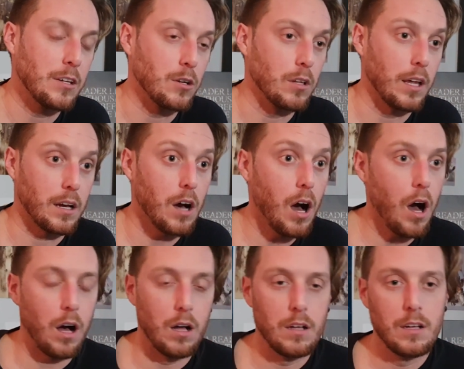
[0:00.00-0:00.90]
You're like,
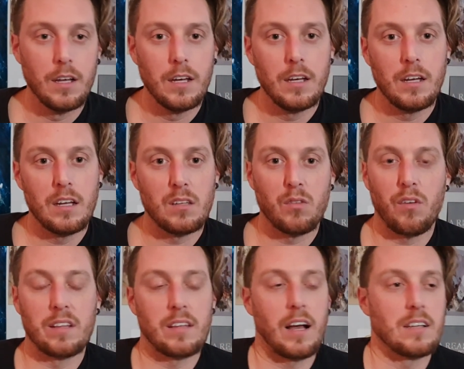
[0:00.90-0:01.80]
ah, it's
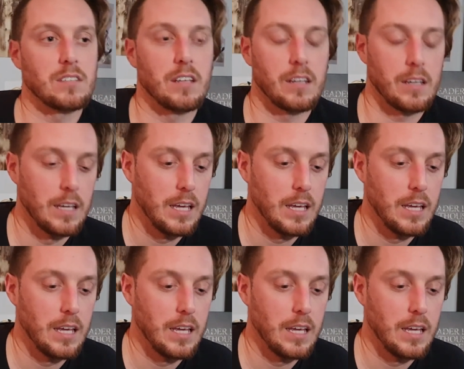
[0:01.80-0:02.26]
fantastic.